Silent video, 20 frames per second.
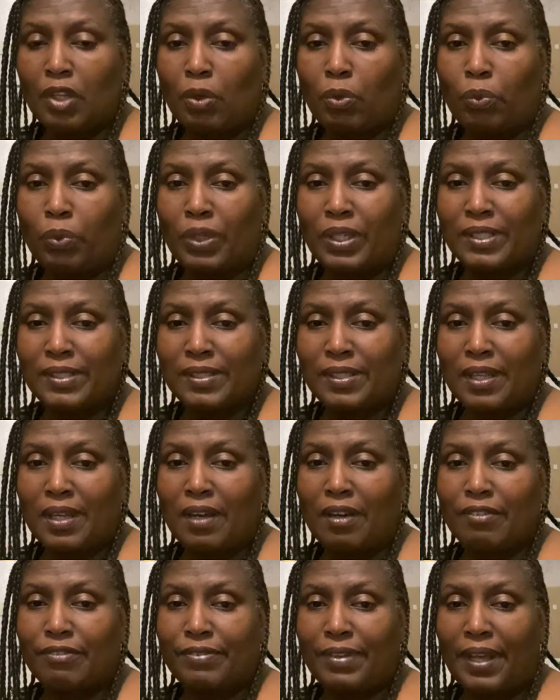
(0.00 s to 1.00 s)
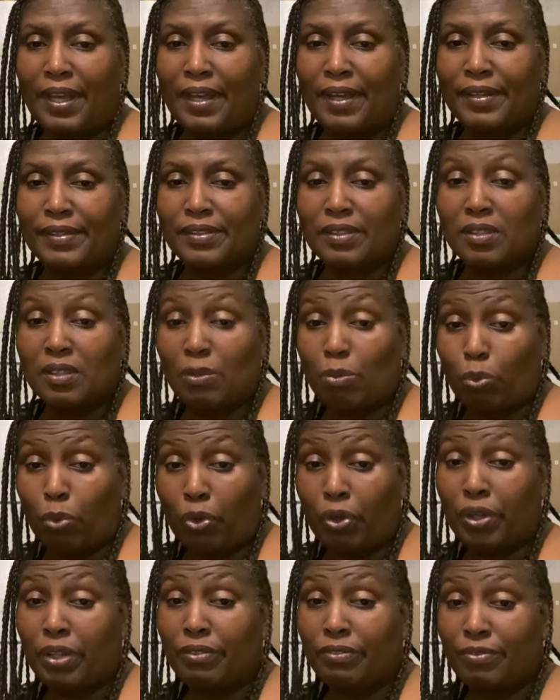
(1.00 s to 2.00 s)
Wednesday I'll fast because I'm
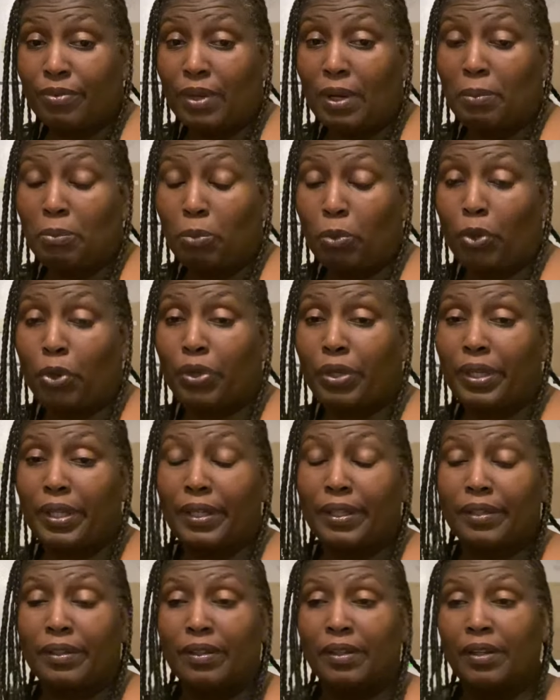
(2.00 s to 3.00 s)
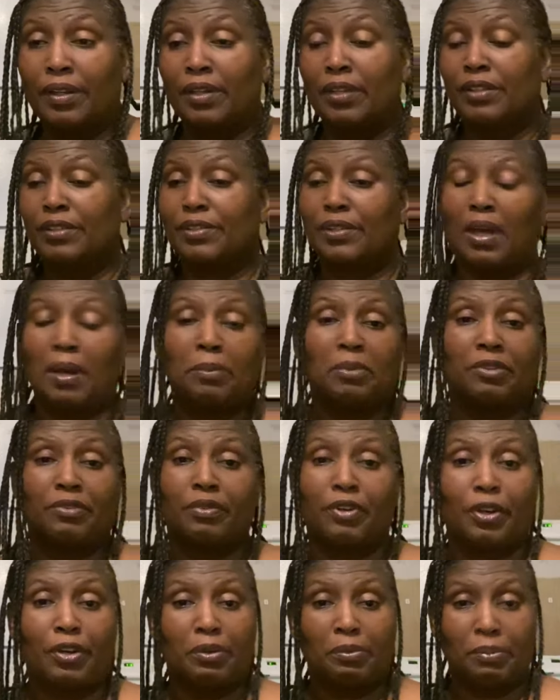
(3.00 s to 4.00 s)
working. I'm working, so I'll be
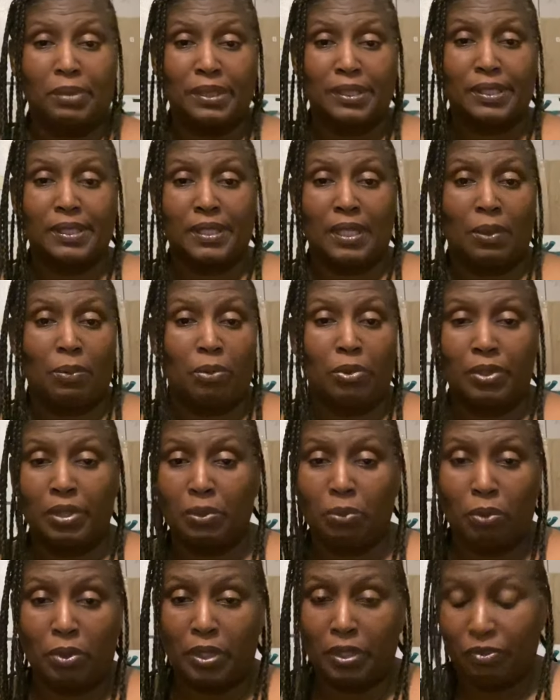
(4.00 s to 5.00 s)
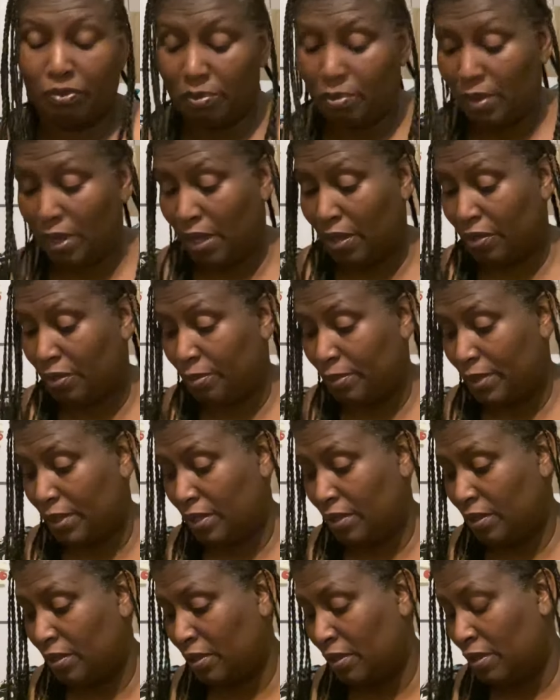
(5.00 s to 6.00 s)
very busy. I won't. It won't even bother me.
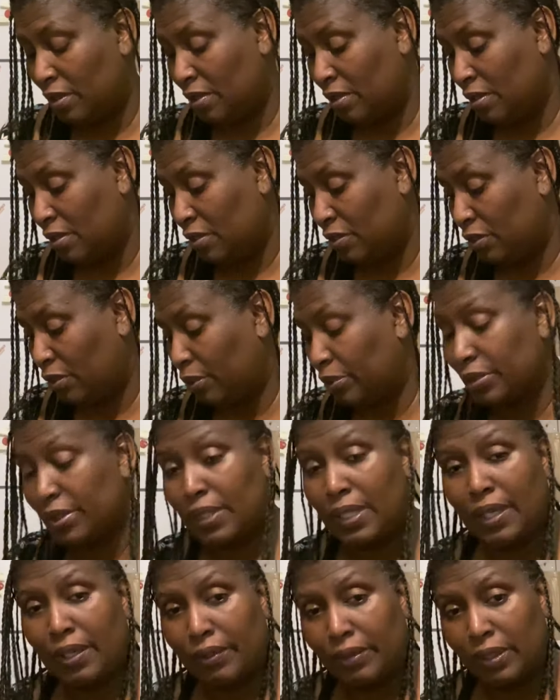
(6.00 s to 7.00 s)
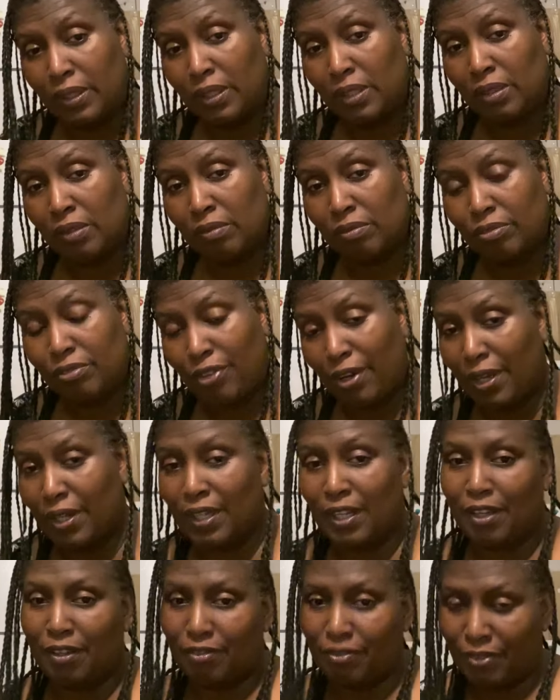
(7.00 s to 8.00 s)
Thursday I'll eat.
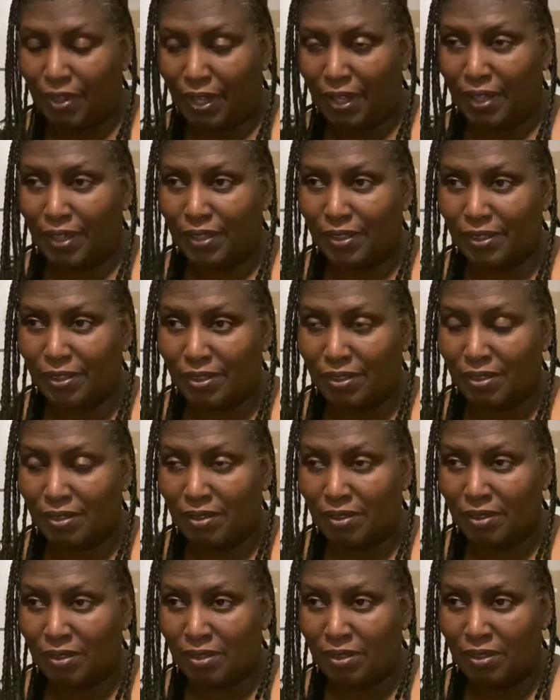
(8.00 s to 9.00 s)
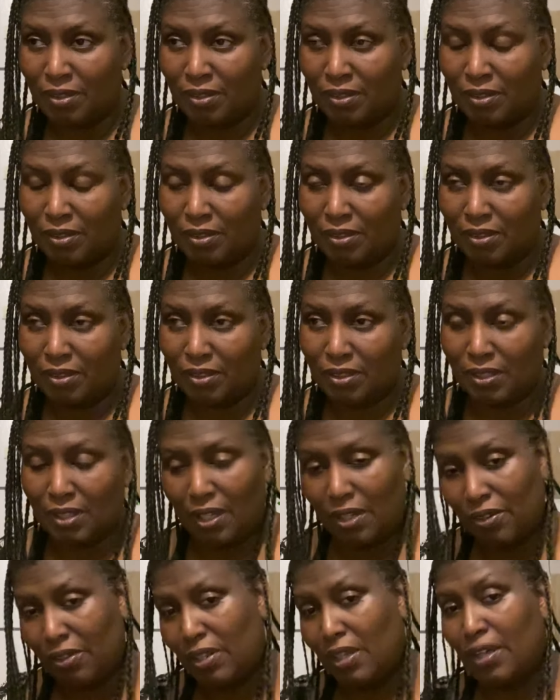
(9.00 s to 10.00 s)
Friday I'll fast.
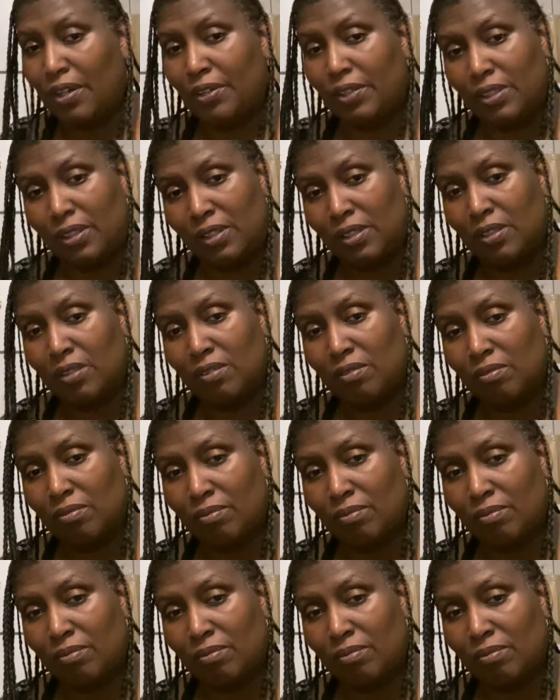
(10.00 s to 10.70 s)
Saturday I'll eat.